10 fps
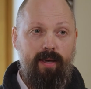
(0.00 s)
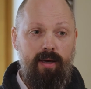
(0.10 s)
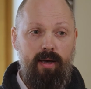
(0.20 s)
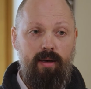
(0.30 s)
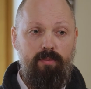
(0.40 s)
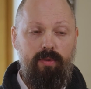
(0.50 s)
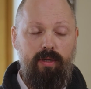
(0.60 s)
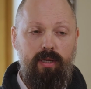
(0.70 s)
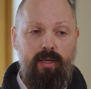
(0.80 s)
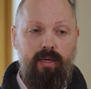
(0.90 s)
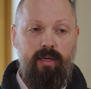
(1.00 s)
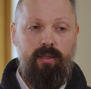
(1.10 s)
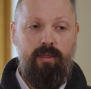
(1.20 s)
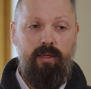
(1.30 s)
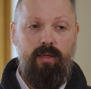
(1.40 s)

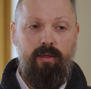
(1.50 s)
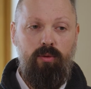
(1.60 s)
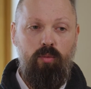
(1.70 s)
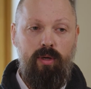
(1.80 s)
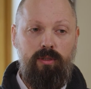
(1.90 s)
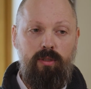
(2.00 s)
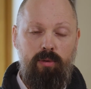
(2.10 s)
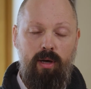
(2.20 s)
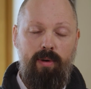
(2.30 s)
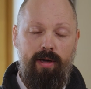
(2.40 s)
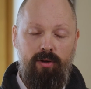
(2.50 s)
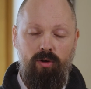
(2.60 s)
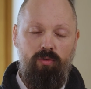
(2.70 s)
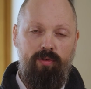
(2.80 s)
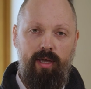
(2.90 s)
and went to the pub, had a
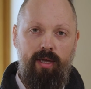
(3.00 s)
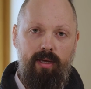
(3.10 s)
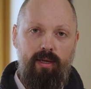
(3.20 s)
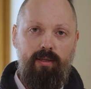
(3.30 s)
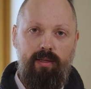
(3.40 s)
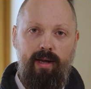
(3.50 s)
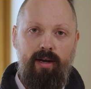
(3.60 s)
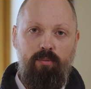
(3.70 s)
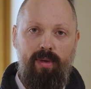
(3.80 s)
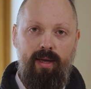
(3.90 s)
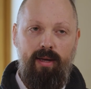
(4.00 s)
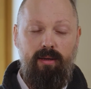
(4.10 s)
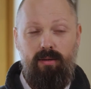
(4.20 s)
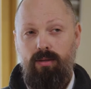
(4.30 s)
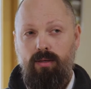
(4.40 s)
coffee, then had a beer,
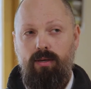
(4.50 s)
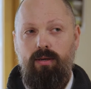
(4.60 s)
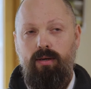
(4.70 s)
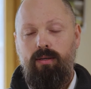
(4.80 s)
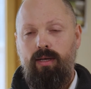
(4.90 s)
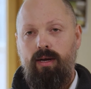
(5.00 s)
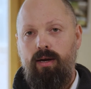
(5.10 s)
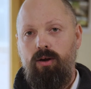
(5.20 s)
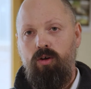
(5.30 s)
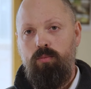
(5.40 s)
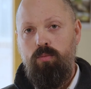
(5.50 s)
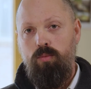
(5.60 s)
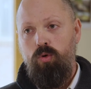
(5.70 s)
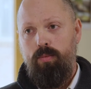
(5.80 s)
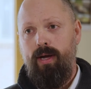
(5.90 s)
and then I had a lot
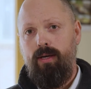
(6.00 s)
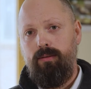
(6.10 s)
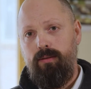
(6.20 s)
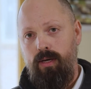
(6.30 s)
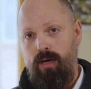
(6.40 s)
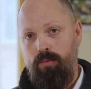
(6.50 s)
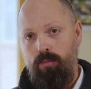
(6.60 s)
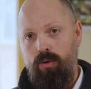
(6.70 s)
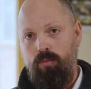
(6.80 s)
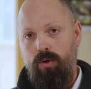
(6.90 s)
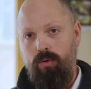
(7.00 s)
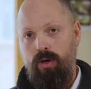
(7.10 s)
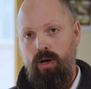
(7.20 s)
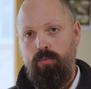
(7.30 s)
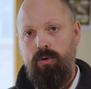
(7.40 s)
more beer. I
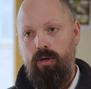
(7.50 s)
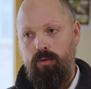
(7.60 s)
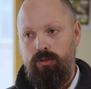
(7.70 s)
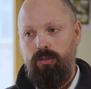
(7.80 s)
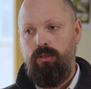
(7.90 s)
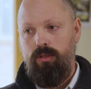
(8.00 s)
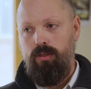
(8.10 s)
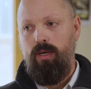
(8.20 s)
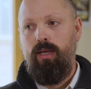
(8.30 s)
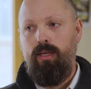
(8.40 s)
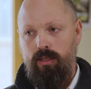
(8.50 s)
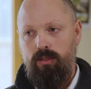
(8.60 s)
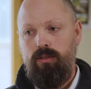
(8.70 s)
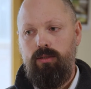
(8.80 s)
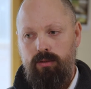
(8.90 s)
woke up and I was in
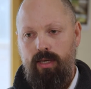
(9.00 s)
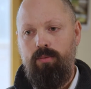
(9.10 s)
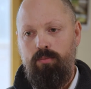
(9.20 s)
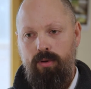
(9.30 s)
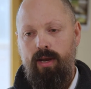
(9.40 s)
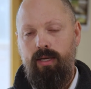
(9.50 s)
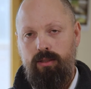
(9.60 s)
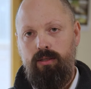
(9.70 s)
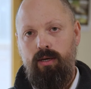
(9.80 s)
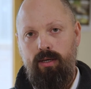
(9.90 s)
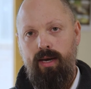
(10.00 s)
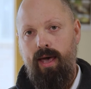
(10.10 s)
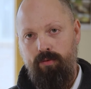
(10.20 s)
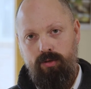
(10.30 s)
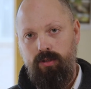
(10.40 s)
this same place that I'd
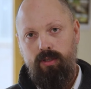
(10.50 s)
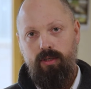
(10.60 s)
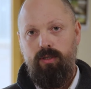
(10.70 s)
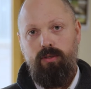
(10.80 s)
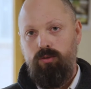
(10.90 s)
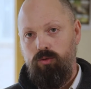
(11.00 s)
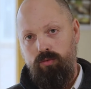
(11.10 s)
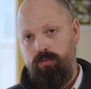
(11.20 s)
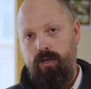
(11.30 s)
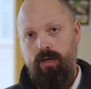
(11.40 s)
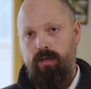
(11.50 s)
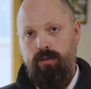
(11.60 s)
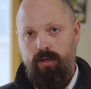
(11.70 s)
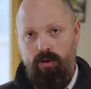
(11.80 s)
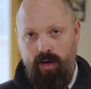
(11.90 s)
left sort
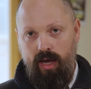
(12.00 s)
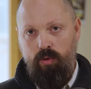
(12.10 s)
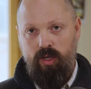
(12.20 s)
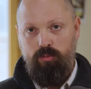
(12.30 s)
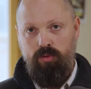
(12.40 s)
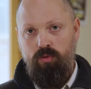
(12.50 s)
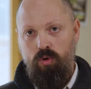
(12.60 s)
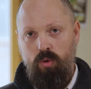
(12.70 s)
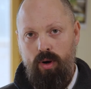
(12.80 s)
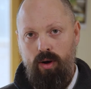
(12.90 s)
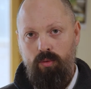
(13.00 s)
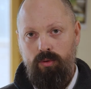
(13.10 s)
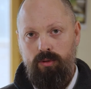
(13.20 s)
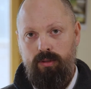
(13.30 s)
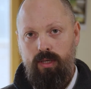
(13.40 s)
of 8 weeks before, where I
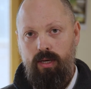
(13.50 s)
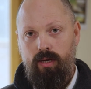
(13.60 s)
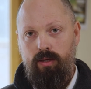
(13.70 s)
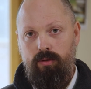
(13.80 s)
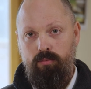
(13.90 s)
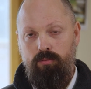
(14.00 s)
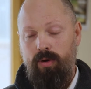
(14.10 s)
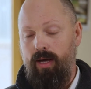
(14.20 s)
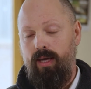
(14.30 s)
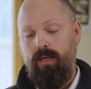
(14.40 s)
was back